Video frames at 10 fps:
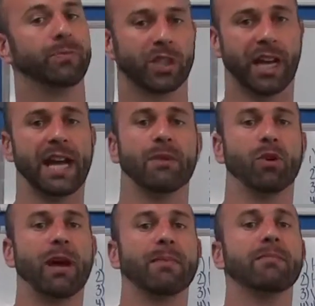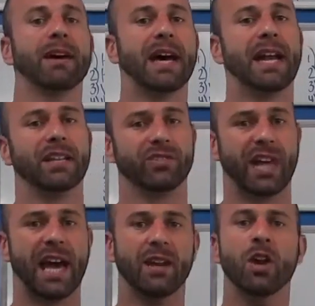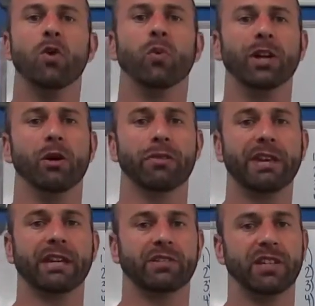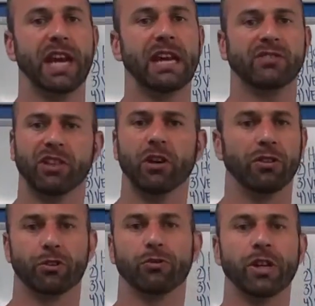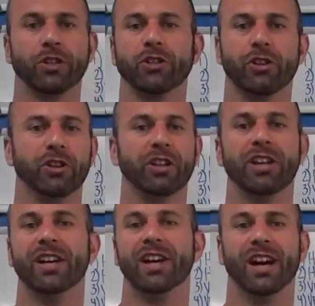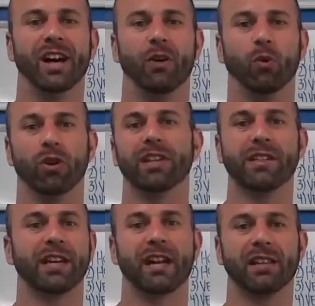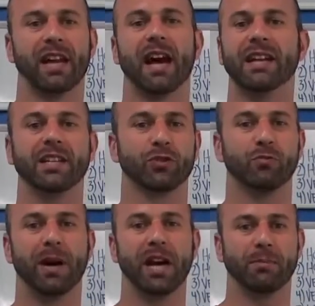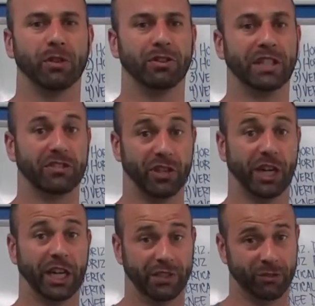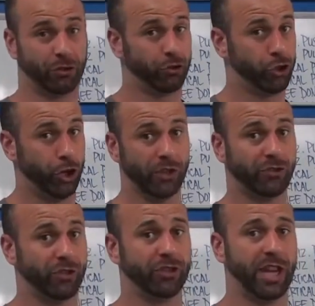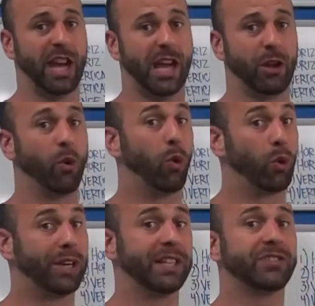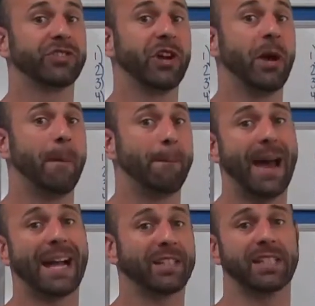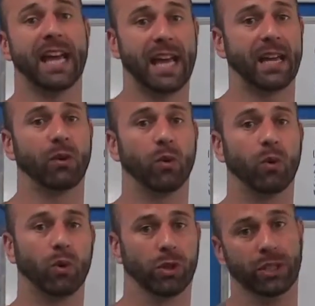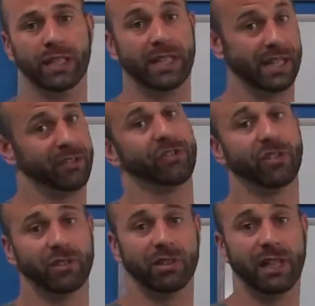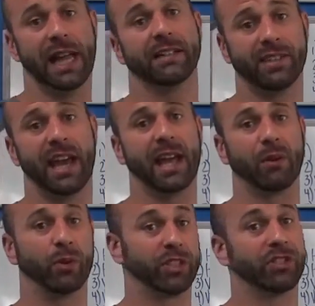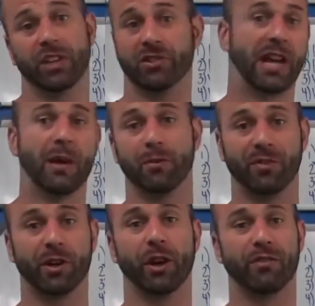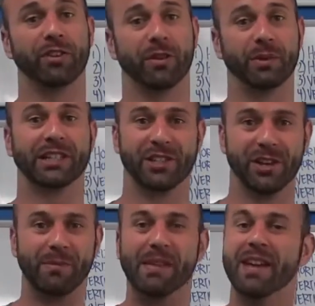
Okay, and what I mean by that is that we don't think today's, the traditional world, I think, got a lot of ideas from bodybuilding. It's like it's chest day, or it's back day, or it's leg day, which doesn't happen very often in a big gym.